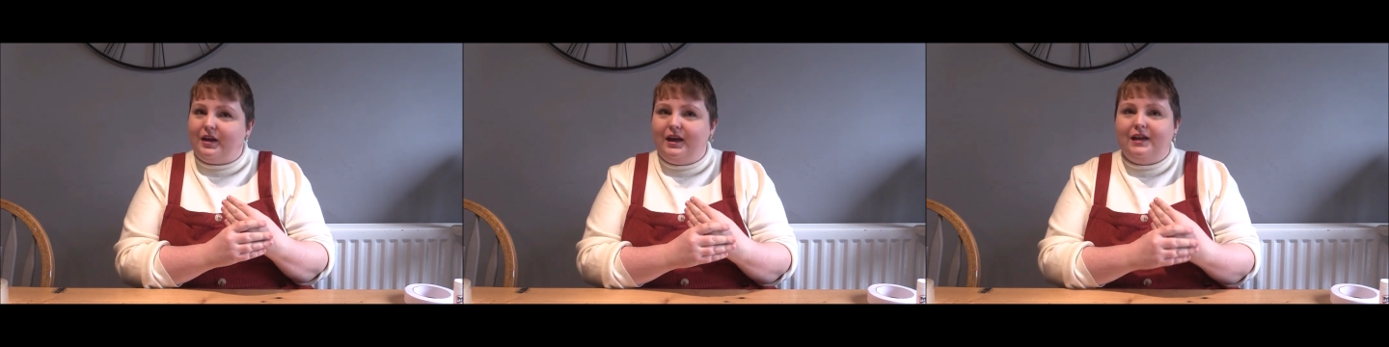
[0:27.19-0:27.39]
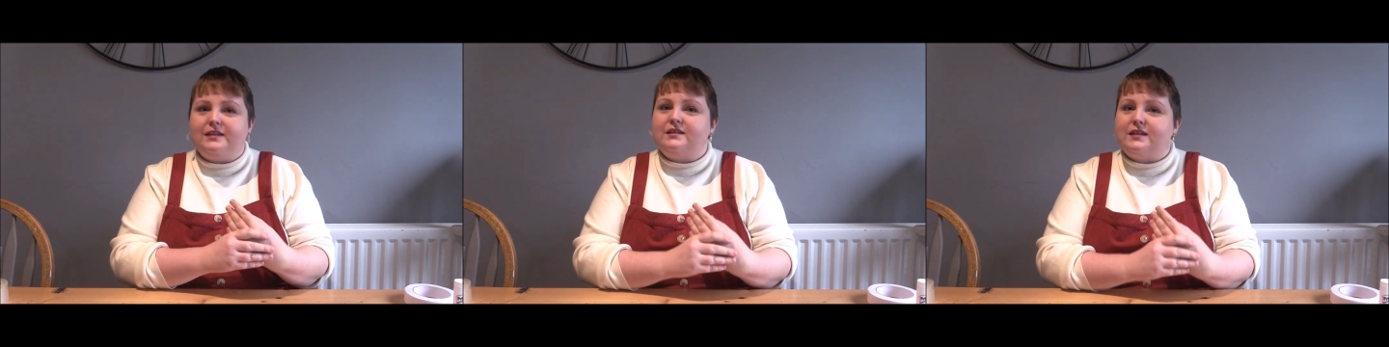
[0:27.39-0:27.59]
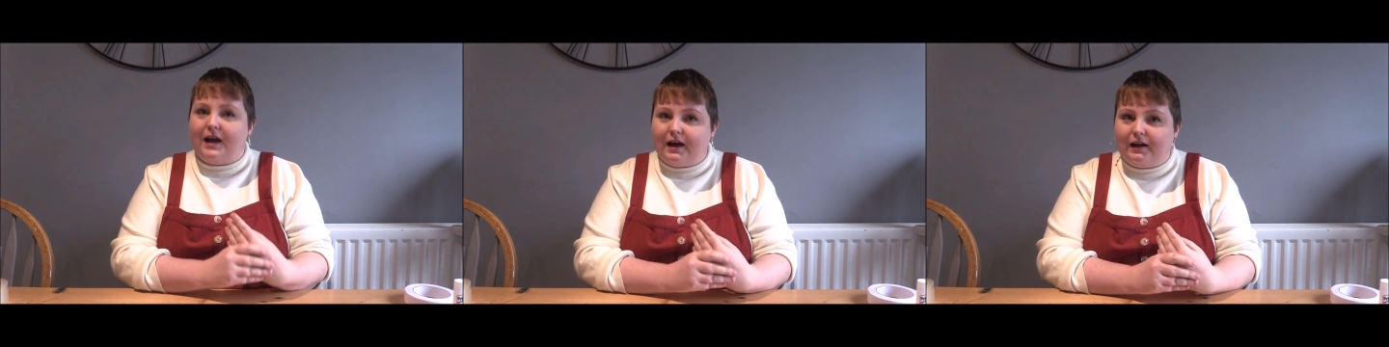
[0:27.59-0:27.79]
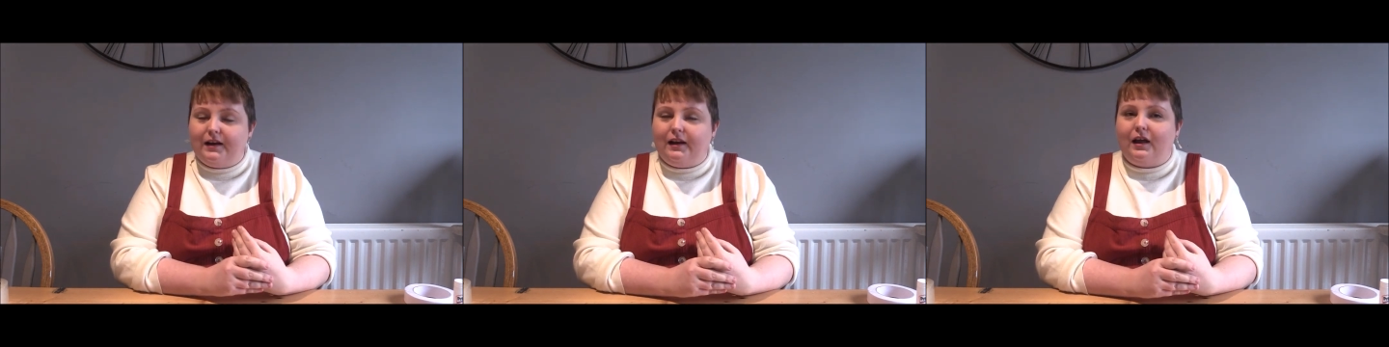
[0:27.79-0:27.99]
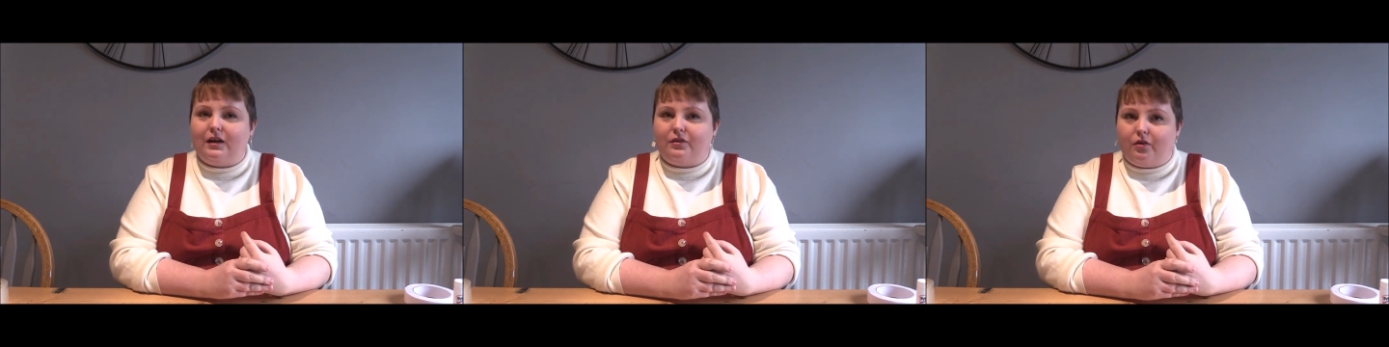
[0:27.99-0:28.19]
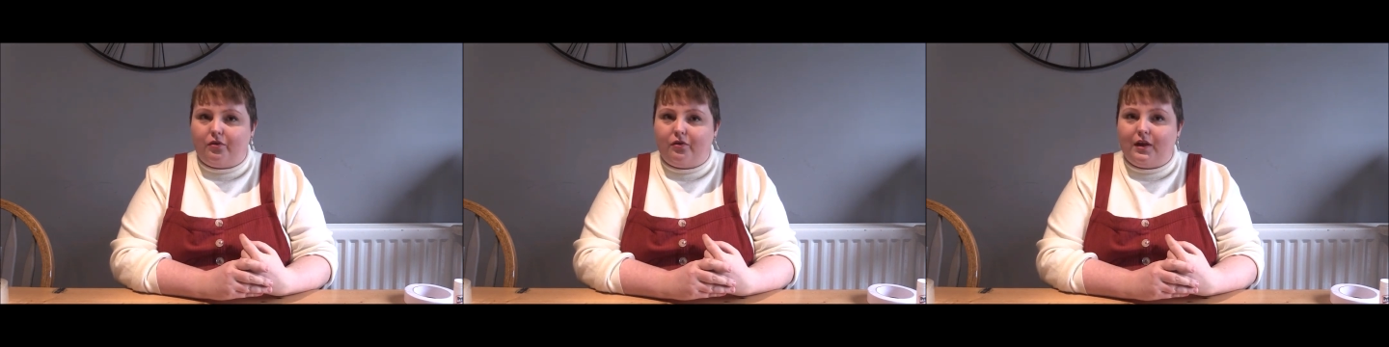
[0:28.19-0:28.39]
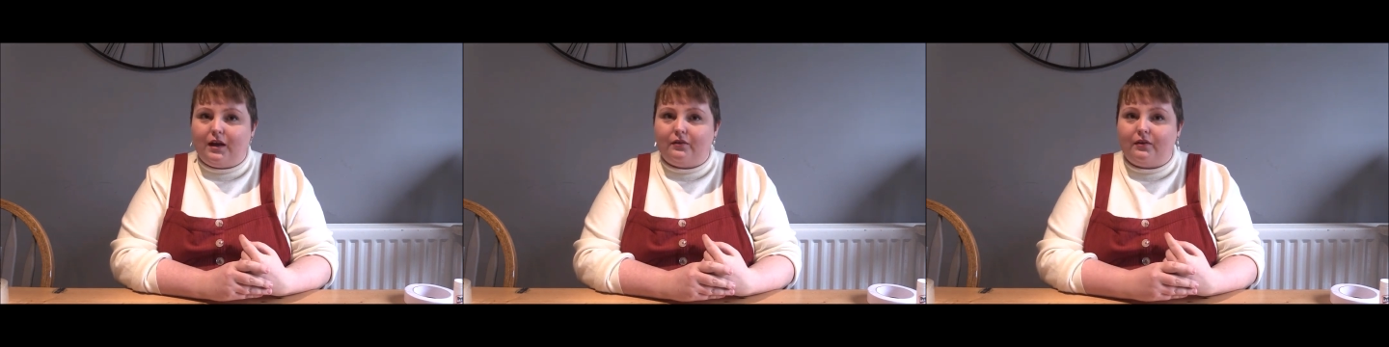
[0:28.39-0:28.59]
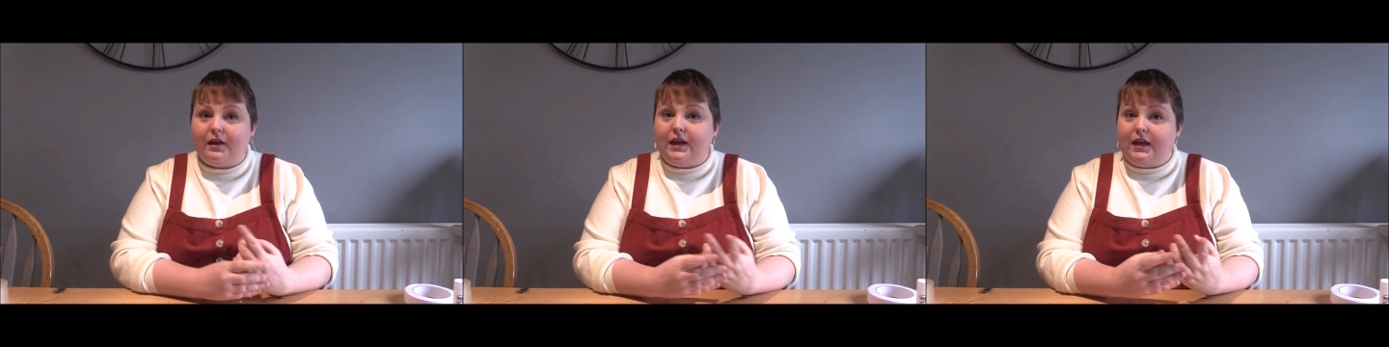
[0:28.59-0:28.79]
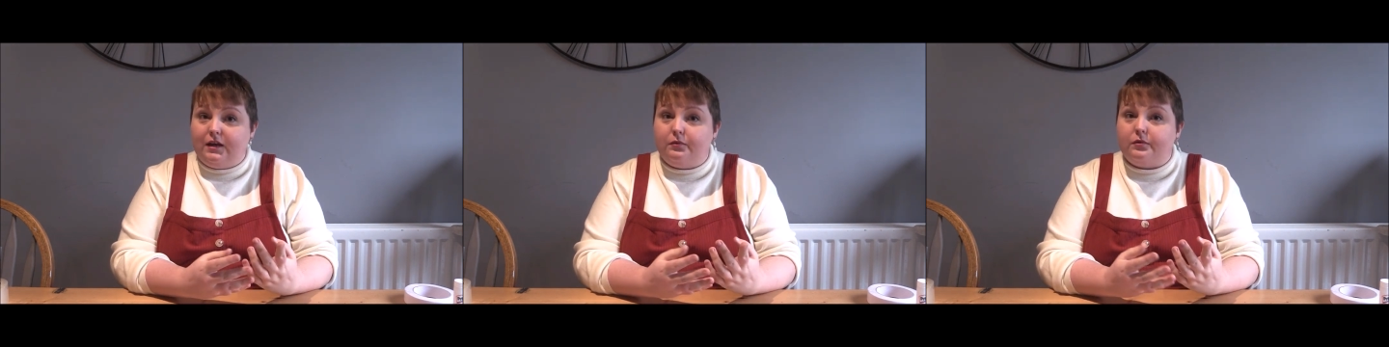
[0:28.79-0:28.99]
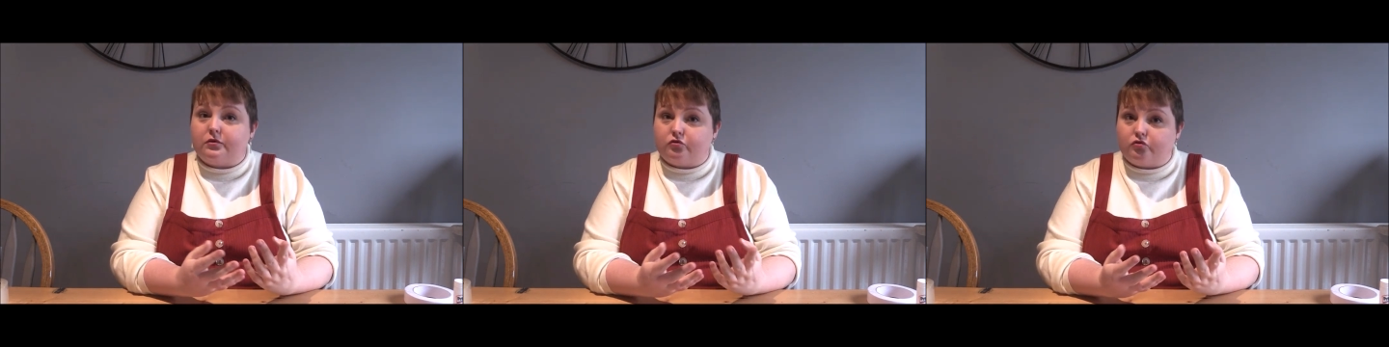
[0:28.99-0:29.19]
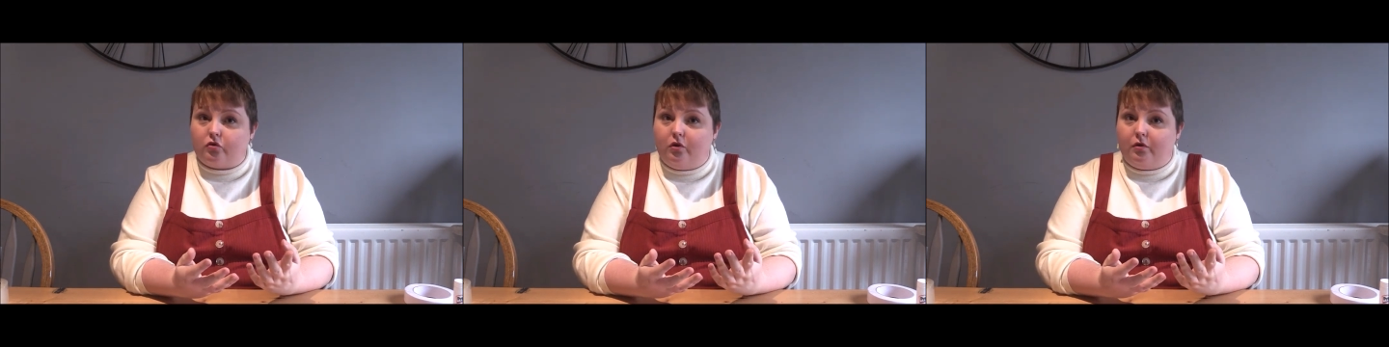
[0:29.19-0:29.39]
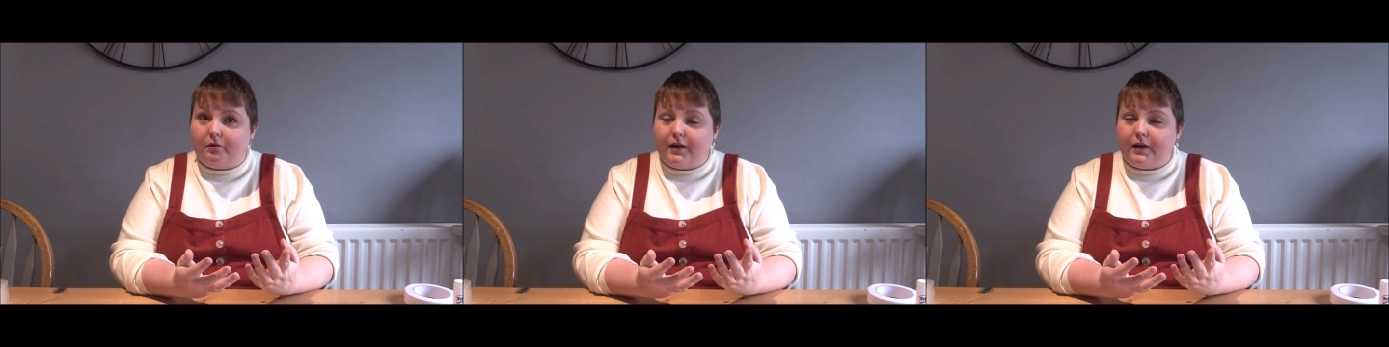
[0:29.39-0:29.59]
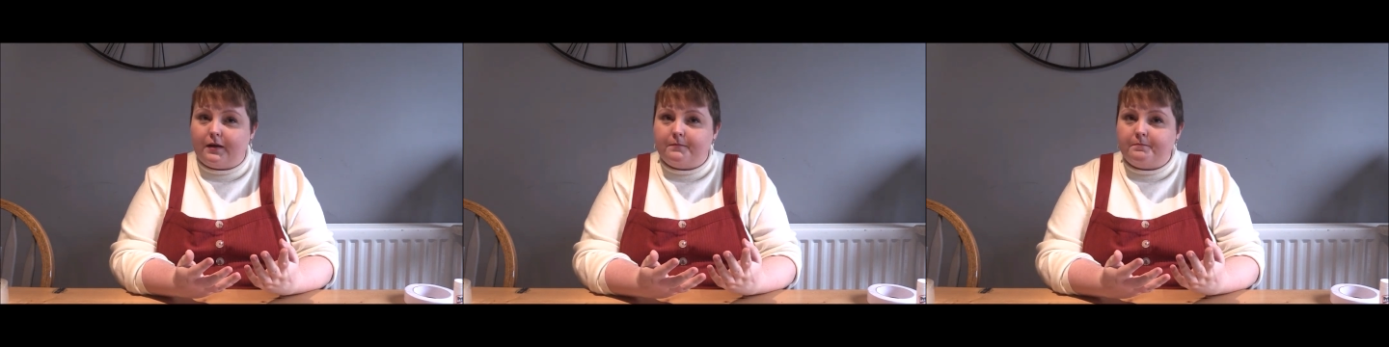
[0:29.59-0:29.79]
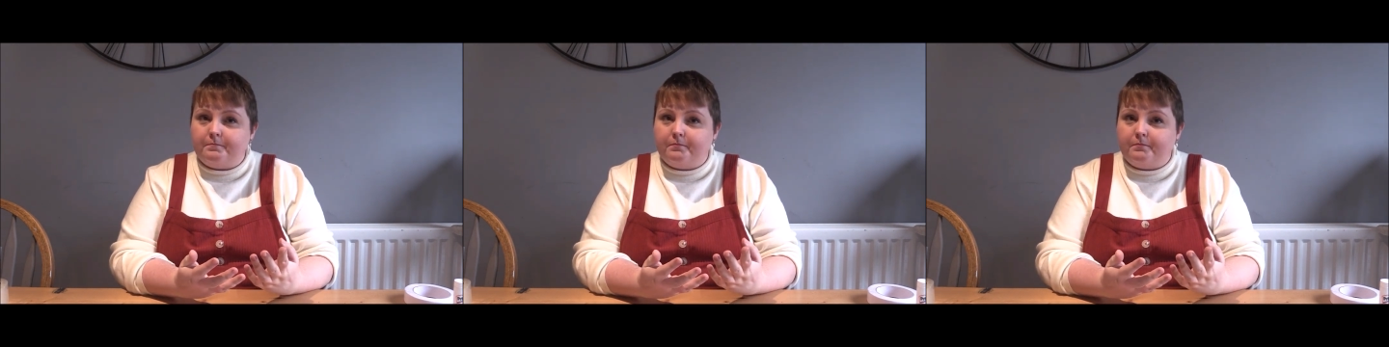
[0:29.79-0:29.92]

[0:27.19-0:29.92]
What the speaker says: exactly like the thing that he was drawing.